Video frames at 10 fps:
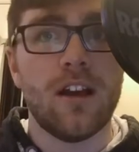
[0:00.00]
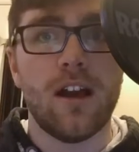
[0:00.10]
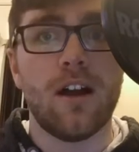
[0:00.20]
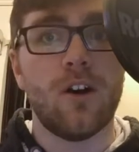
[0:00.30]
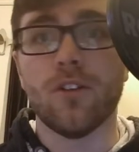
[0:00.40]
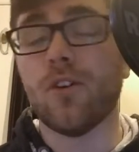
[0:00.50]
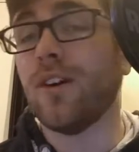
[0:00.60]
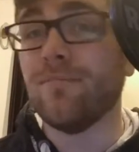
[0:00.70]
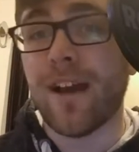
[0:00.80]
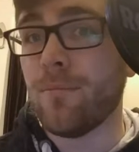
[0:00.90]
although
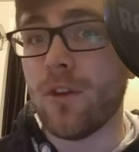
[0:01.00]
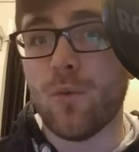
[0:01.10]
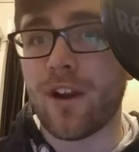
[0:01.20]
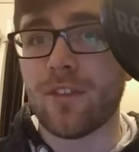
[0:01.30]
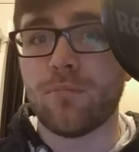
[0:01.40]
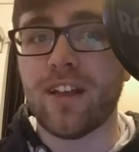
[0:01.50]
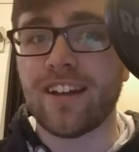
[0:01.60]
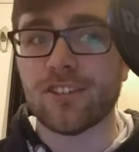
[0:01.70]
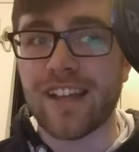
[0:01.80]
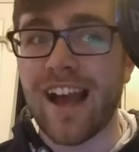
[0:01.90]
it might be one of the
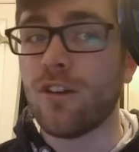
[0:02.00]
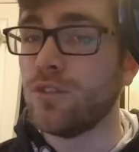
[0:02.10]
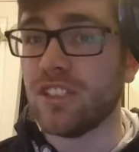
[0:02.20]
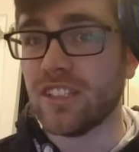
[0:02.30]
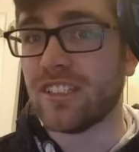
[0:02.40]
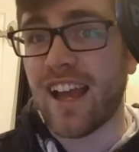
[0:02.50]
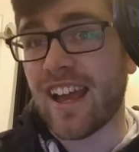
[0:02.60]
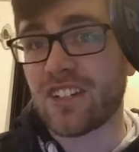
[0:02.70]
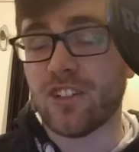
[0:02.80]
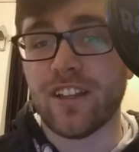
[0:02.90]
players' houses,
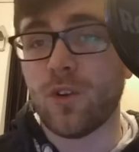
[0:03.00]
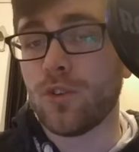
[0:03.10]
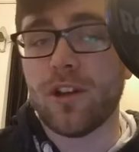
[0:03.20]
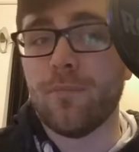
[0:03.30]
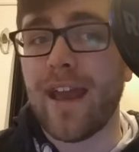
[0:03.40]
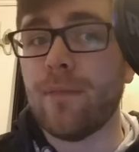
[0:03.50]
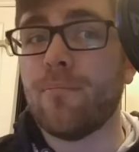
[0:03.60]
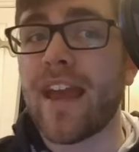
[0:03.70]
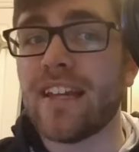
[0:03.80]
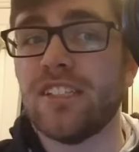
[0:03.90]
actually, or their
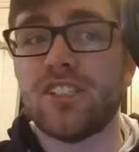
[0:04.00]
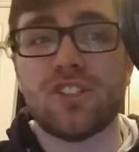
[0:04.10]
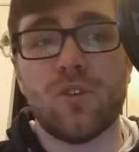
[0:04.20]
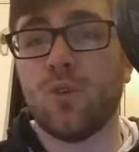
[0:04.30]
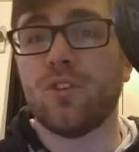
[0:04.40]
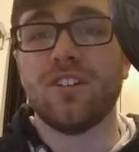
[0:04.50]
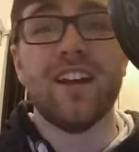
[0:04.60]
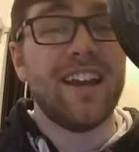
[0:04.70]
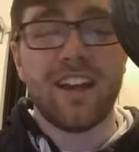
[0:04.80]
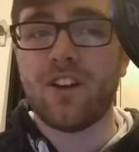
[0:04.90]
main base, or
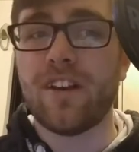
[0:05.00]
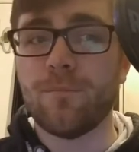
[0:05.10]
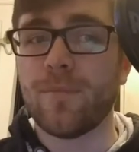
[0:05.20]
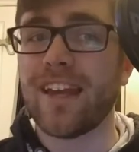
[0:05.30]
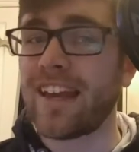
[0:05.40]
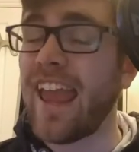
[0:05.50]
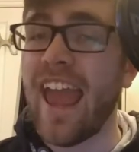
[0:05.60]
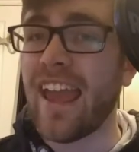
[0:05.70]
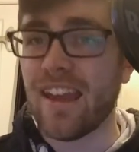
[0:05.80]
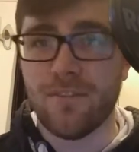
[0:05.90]
it could even be a
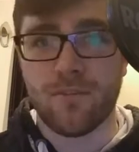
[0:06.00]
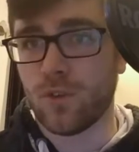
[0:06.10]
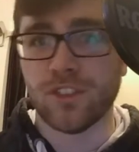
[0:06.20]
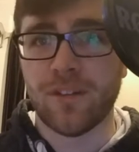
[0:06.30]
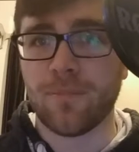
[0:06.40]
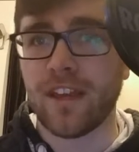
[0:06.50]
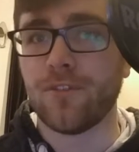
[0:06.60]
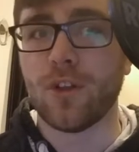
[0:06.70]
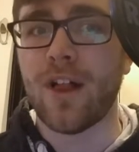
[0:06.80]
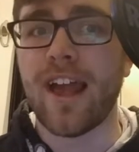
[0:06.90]
cave or something
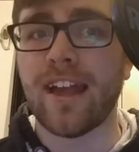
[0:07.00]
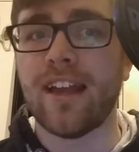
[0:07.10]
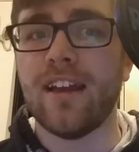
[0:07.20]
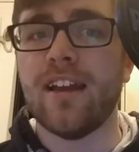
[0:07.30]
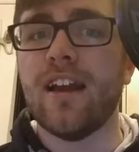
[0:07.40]
of the like.